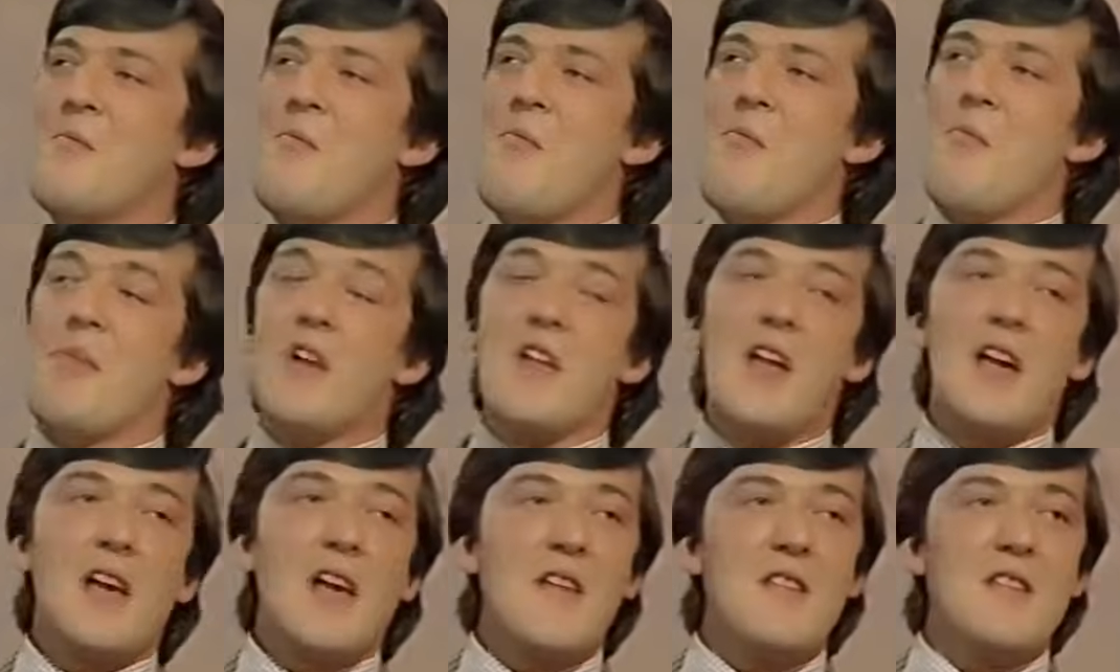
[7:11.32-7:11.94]

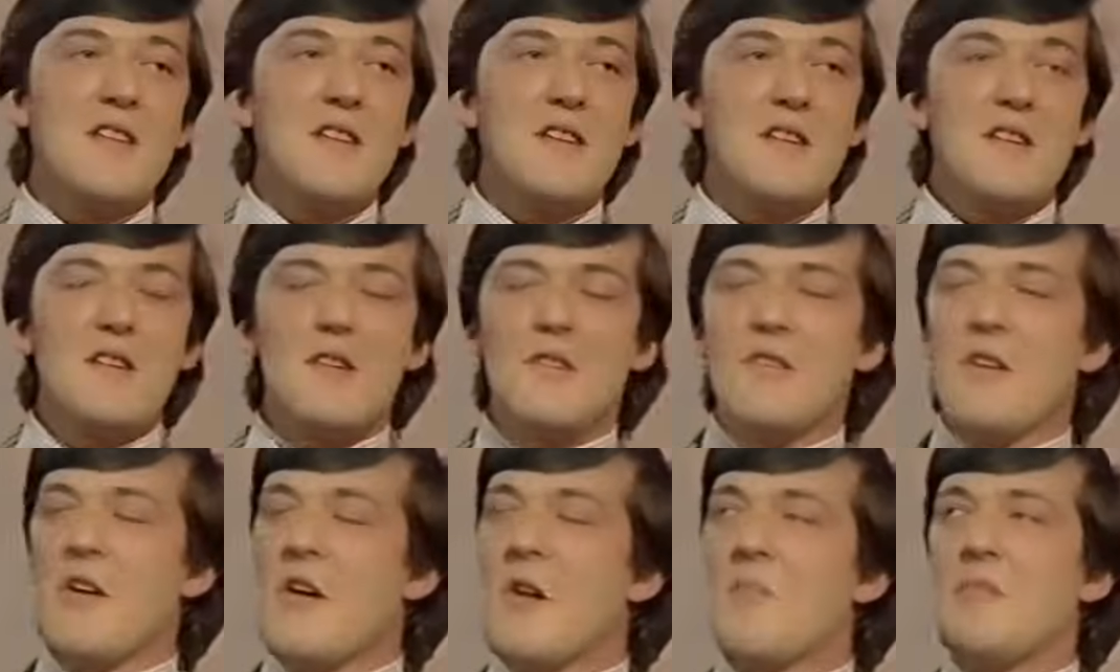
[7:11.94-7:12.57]
But I gather,
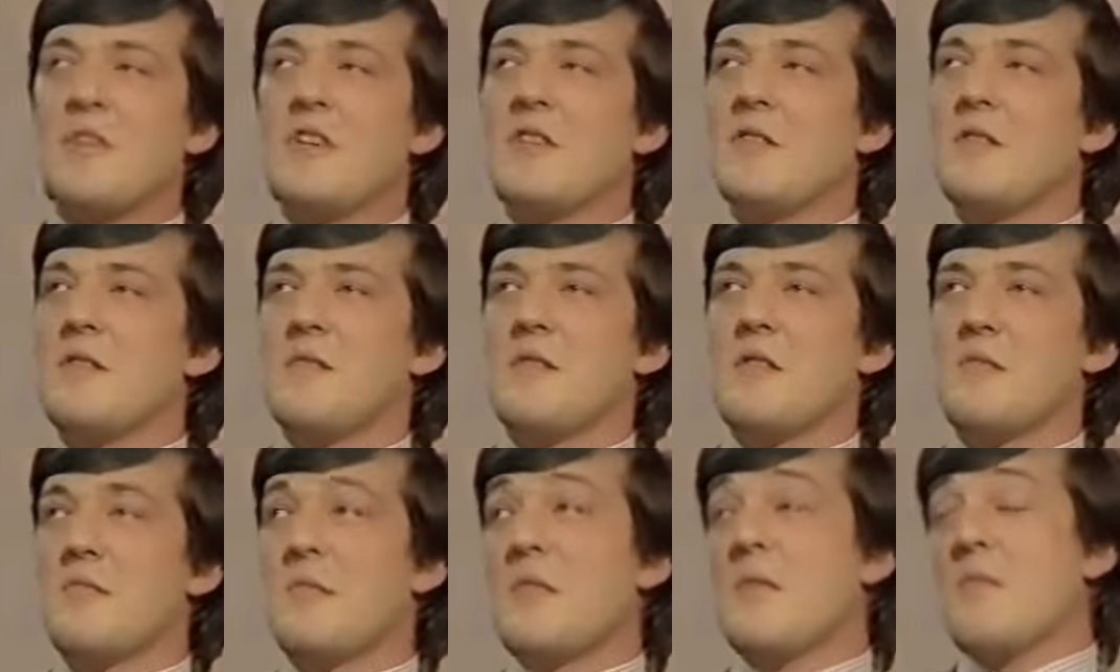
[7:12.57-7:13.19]
you know, I mean,
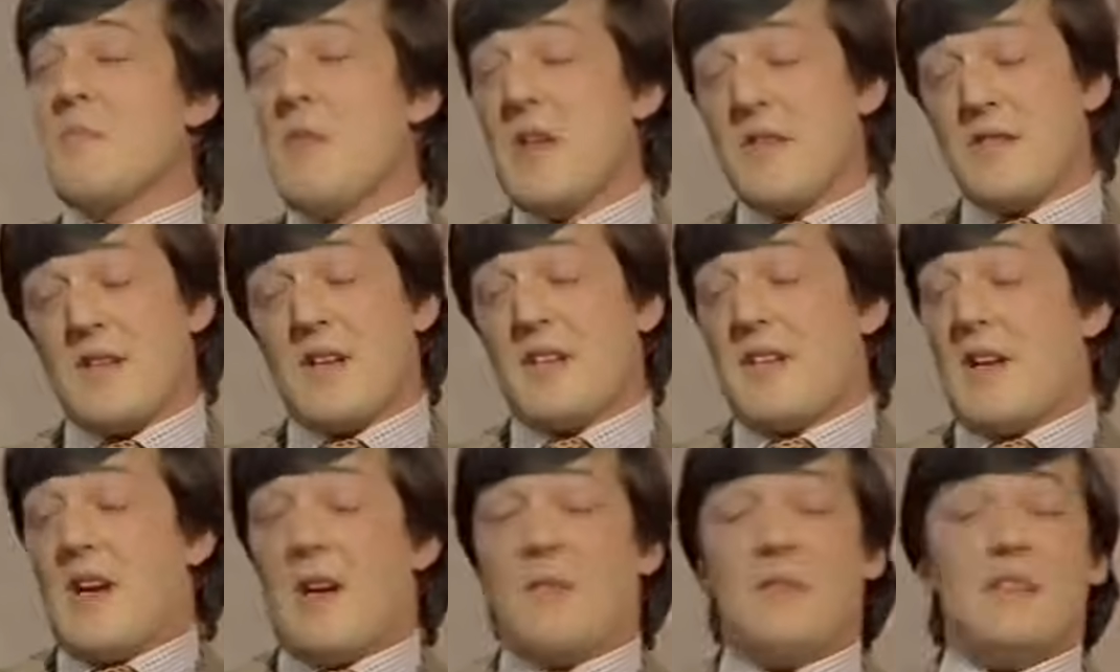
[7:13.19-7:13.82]
method
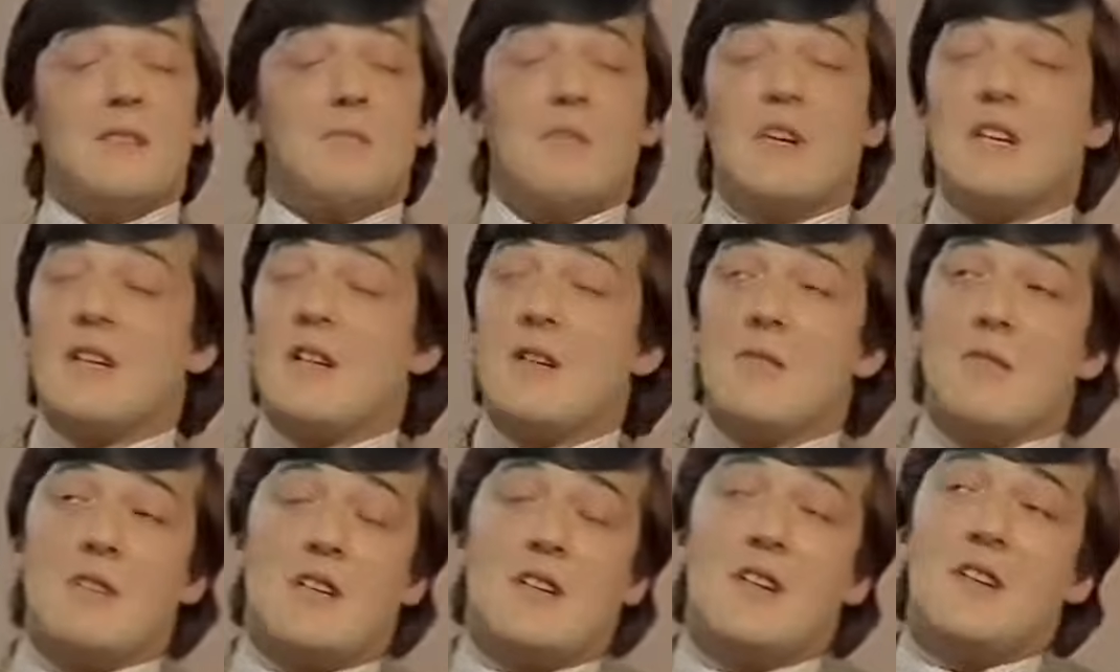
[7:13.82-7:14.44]
acting, I mean, one
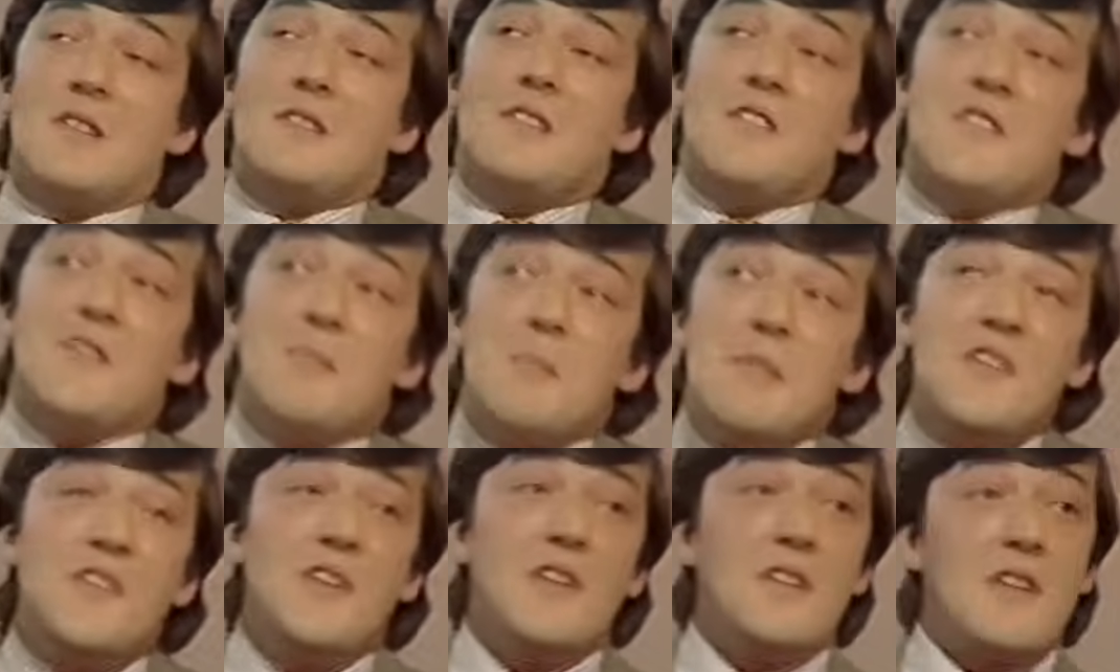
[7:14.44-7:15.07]
can't
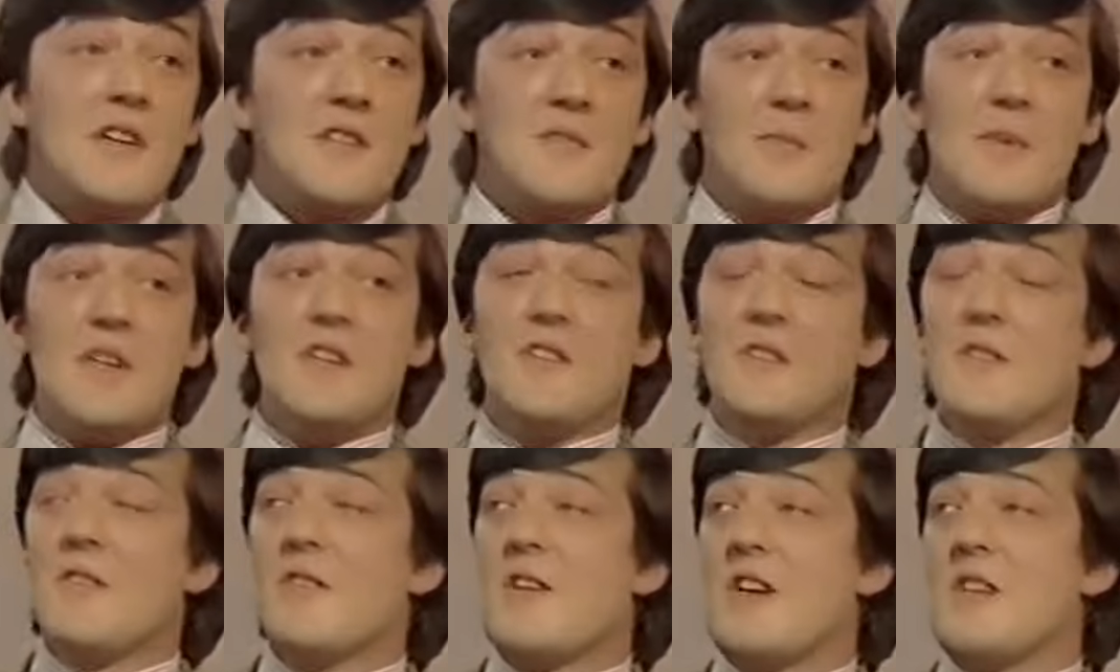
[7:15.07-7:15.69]
dismiss it. There have
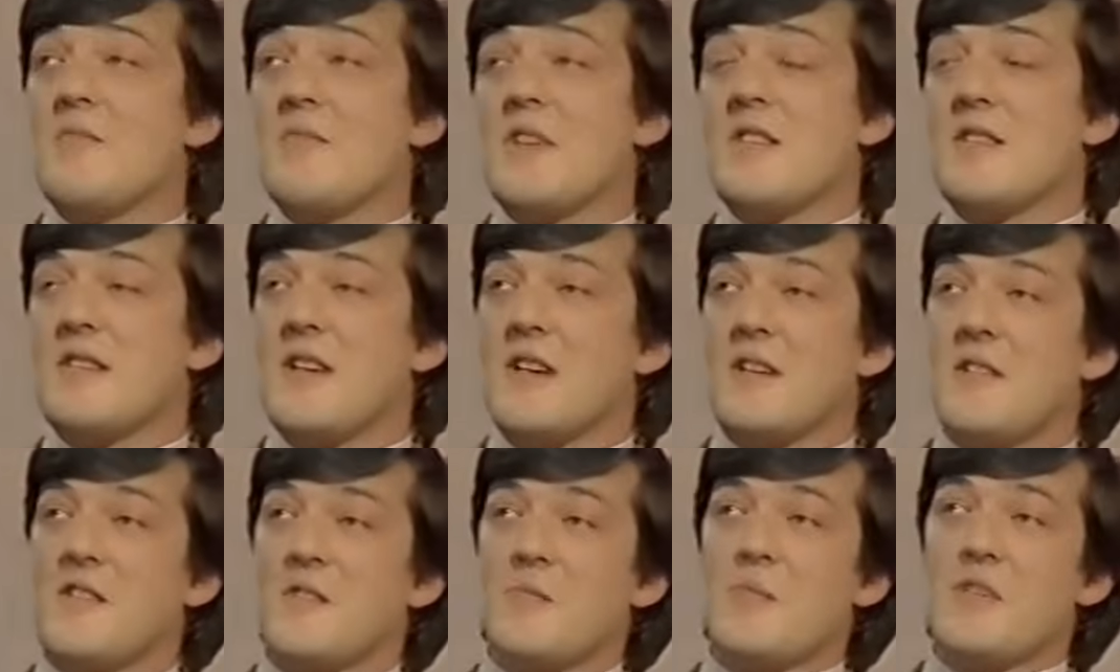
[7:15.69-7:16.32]
been some great method
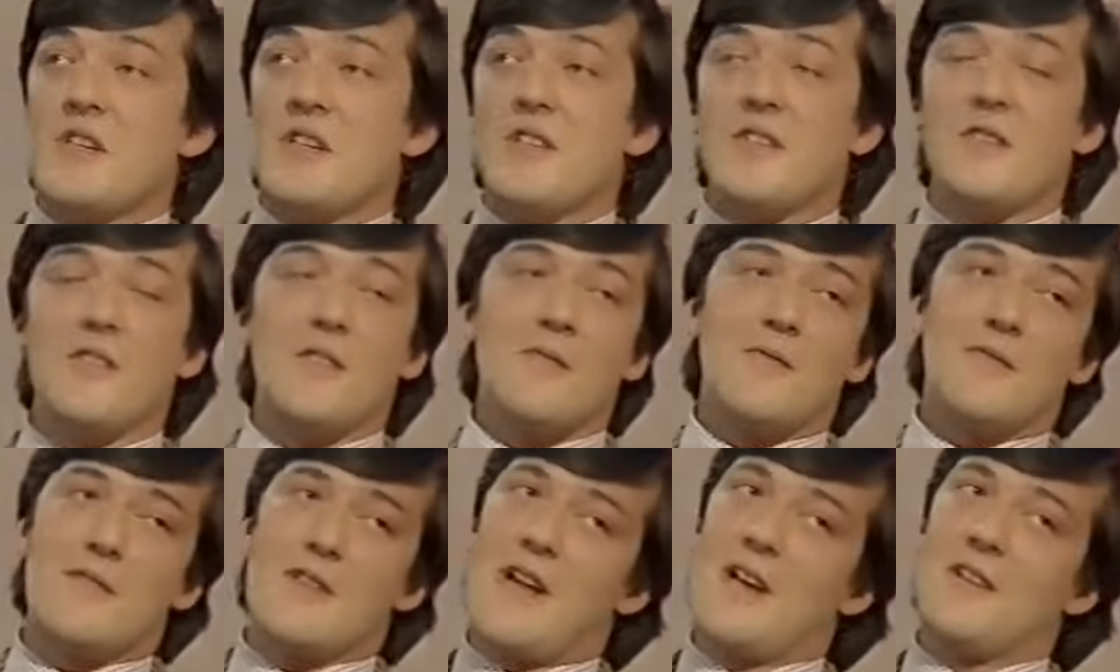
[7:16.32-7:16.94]
actors, but it's
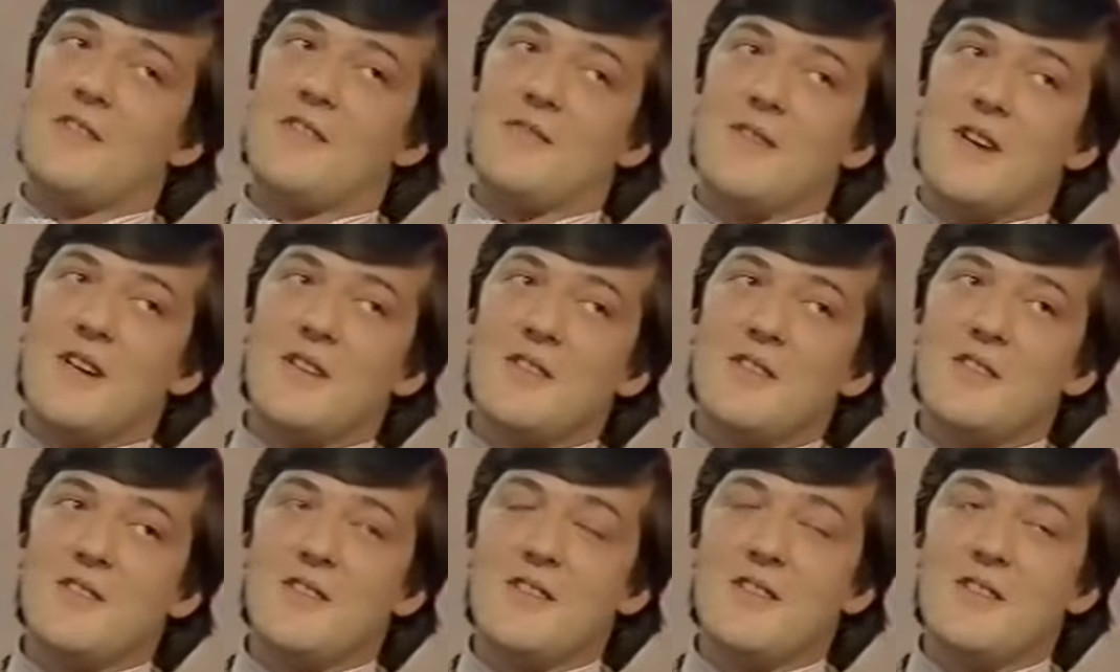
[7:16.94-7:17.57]
not for the likes of
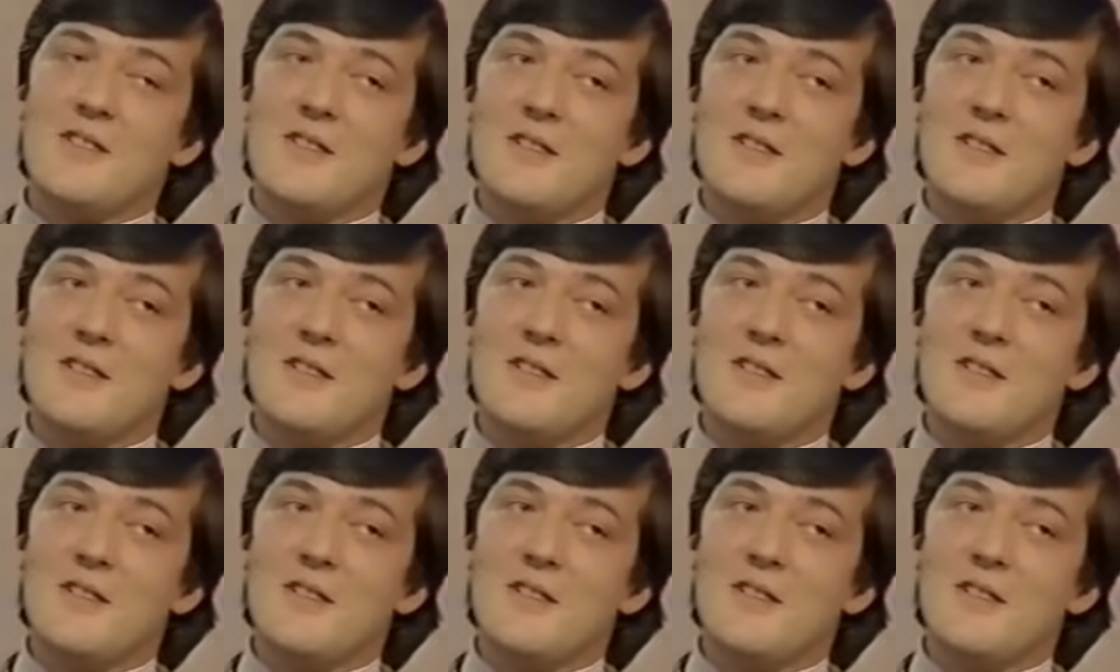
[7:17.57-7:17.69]
us, is it?